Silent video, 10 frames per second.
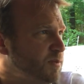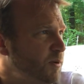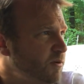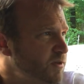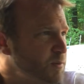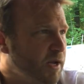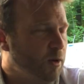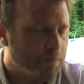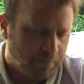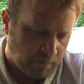part of the reason why
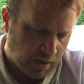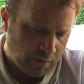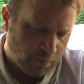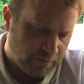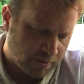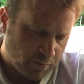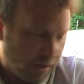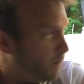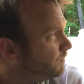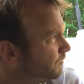I opened this one up.